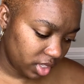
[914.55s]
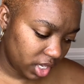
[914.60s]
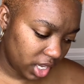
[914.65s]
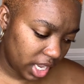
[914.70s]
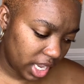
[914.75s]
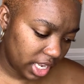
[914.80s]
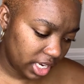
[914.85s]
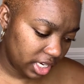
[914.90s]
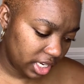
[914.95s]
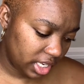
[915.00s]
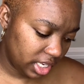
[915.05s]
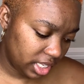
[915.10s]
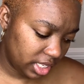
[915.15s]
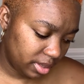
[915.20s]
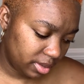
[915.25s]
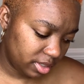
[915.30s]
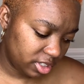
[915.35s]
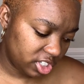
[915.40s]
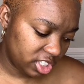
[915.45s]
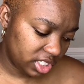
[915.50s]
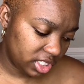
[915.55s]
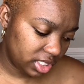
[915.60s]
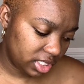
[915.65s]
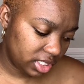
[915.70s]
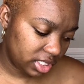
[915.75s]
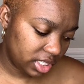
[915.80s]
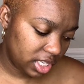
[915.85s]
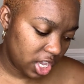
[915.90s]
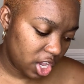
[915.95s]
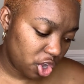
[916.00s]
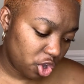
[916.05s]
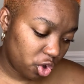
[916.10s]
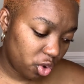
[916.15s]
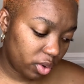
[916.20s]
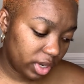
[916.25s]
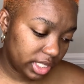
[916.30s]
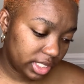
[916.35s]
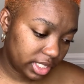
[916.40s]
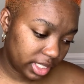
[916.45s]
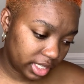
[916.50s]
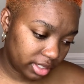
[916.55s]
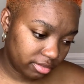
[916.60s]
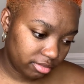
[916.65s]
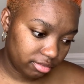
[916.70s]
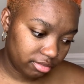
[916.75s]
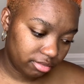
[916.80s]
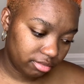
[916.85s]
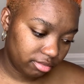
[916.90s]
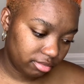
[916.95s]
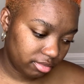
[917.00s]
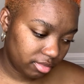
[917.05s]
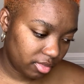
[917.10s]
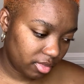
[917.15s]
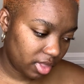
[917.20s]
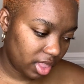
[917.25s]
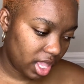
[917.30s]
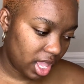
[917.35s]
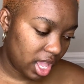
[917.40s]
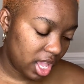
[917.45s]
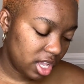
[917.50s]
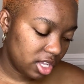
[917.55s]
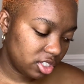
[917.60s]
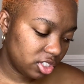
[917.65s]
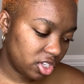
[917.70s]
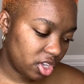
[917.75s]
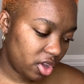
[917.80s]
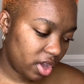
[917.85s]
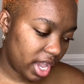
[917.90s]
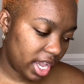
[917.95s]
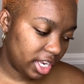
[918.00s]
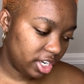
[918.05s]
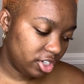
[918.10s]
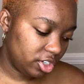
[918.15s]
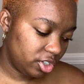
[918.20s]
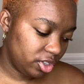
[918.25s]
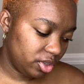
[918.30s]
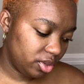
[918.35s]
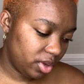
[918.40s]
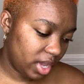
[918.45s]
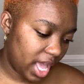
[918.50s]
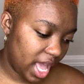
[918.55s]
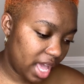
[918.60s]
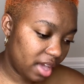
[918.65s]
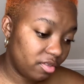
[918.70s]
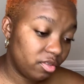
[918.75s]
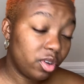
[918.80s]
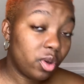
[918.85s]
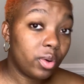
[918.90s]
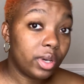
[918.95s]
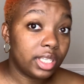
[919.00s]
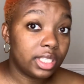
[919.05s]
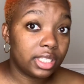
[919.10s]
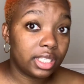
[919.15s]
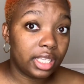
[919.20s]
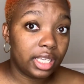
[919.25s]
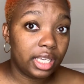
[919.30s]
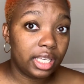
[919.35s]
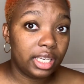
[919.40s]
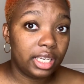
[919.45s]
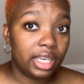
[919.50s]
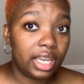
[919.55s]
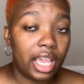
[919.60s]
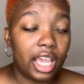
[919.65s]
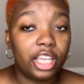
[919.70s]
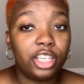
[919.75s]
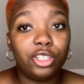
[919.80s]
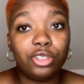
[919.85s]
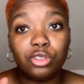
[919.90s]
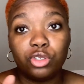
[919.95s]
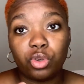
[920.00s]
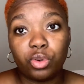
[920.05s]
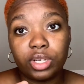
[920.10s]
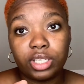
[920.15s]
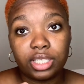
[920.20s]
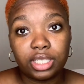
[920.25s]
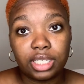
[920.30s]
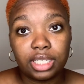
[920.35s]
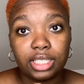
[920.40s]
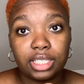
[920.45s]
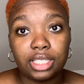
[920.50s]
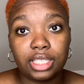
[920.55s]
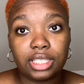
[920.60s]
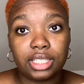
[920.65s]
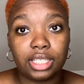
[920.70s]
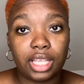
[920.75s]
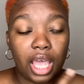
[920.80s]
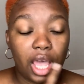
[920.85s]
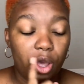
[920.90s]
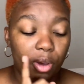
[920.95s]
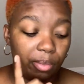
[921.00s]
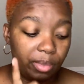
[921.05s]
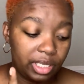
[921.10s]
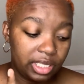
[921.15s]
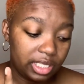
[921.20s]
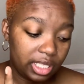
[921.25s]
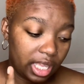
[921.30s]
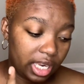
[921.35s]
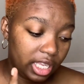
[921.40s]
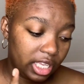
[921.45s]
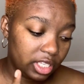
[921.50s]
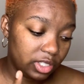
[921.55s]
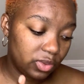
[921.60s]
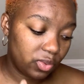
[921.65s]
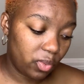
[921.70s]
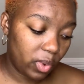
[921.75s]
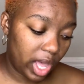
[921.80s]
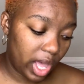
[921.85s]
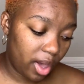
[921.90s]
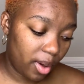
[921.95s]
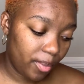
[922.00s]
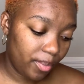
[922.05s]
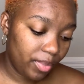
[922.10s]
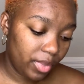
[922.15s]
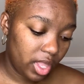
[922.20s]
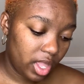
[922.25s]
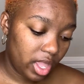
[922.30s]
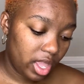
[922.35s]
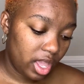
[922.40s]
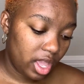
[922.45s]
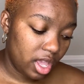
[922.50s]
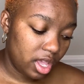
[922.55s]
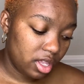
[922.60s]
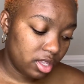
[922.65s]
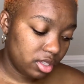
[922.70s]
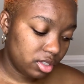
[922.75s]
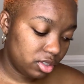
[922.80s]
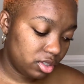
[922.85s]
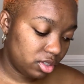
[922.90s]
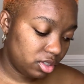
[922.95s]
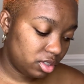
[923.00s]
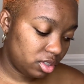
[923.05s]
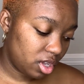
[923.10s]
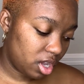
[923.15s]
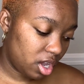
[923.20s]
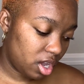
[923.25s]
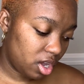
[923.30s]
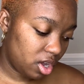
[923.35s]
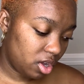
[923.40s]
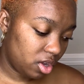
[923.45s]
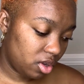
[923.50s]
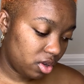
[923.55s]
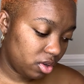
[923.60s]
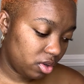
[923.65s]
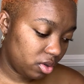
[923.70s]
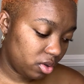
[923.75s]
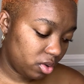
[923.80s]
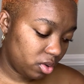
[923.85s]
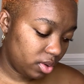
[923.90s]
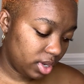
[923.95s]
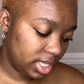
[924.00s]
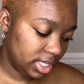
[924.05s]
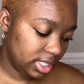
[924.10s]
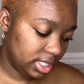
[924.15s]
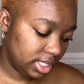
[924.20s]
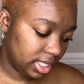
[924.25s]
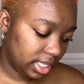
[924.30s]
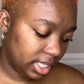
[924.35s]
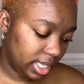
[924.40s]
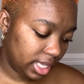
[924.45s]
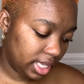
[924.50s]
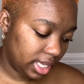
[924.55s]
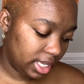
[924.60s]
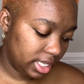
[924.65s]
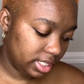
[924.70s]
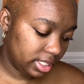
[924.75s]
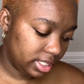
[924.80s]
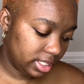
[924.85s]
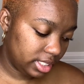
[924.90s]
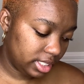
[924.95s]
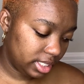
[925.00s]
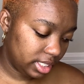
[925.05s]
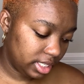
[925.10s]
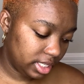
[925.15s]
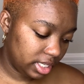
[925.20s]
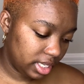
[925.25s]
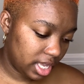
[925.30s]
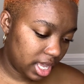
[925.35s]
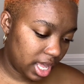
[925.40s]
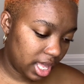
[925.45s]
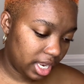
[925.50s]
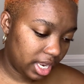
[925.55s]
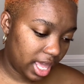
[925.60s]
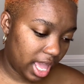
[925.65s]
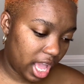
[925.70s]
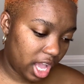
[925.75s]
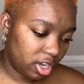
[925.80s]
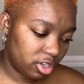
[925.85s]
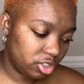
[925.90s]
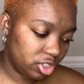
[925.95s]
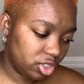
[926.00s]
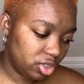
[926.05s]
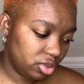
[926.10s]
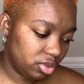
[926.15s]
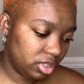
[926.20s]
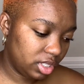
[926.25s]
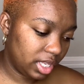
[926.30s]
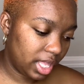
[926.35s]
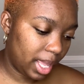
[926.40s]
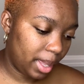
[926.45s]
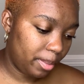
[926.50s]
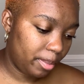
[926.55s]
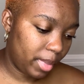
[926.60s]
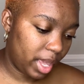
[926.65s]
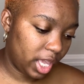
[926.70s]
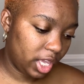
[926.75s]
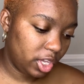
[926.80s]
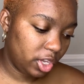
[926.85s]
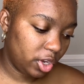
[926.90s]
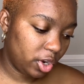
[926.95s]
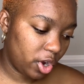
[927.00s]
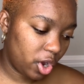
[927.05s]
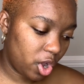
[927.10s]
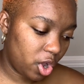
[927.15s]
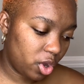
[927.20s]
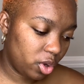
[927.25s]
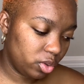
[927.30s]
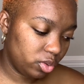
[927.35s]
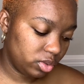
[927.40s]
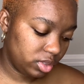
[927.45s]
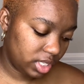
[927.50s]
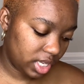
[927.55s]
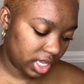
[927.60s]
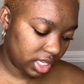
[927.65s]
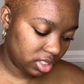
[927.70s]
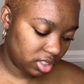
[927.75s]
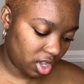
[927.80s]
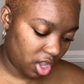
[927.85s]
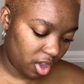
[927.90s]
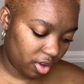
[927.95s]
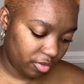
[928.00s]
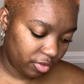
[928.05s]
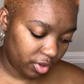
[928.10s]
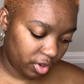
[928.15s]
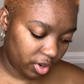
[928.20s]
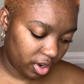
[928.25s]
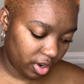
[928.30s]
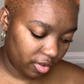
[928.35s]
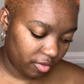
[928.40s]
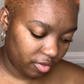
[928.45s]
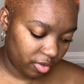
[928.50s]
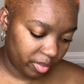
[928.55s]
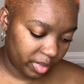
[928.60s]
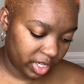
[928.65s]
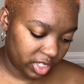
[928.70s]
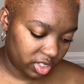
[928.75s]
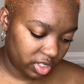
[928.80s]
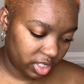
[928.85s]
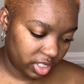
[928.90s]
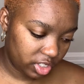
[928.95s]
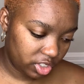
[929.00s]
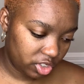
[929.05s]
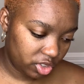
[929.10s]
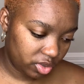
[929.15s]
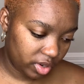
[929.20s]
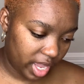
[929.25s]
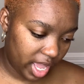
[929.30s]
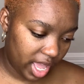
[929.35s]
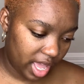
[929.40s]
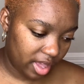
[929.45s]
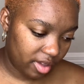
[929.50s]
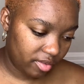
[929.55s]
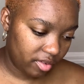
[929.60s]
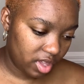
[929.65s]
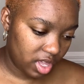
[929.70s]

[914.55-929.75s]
And then just Quizlet. So I do have Quizlet. I use Quizlet to help me study as well. So Quizlet allows you to like make your own tests off your information that you have.